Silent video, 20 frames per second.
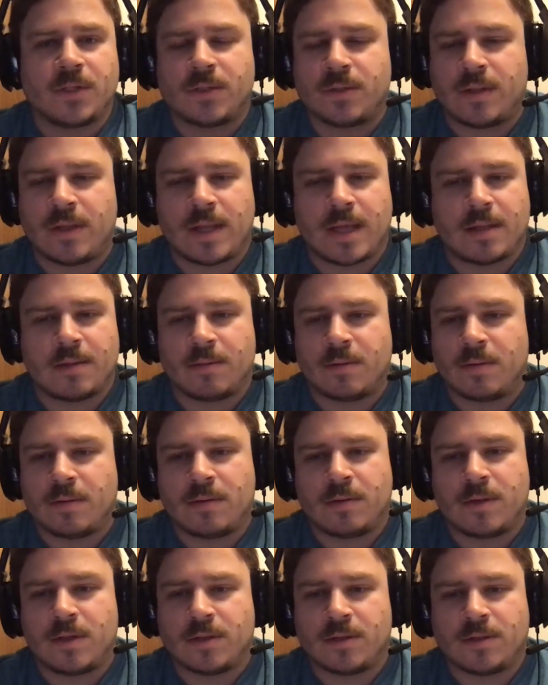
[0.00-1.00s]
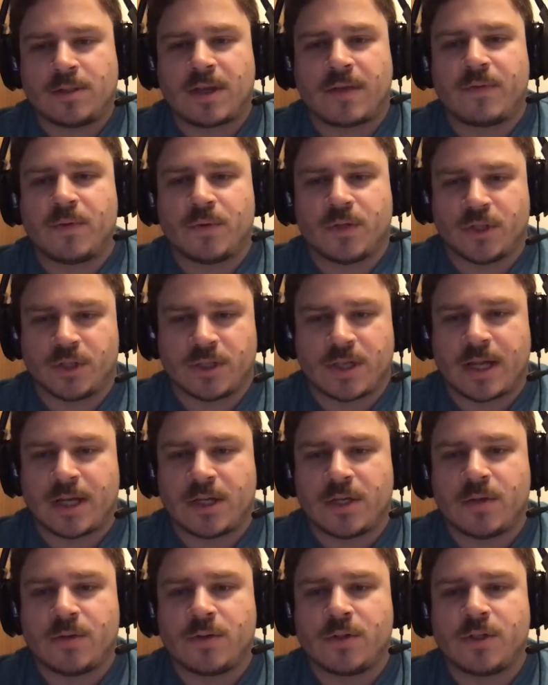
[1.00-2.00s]
the Chevy was just at
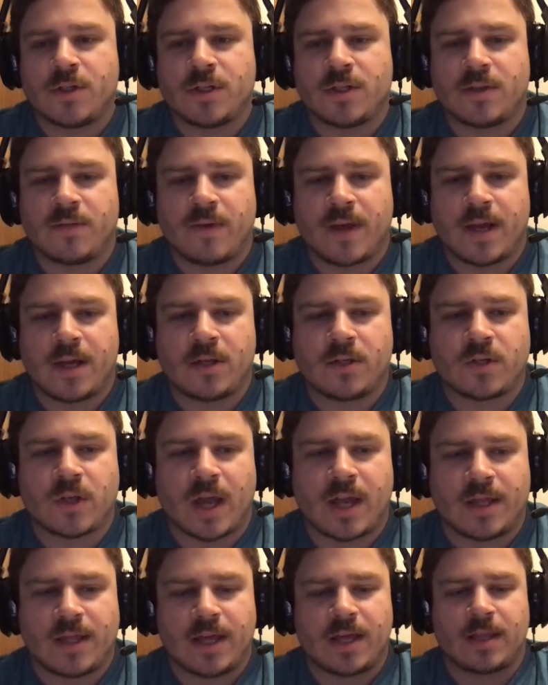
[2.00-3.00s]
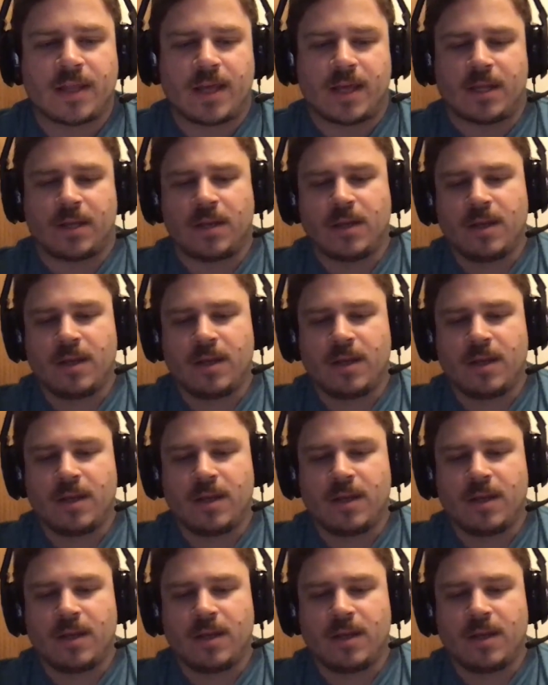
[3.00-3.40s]
a huge disadvantage. So I think that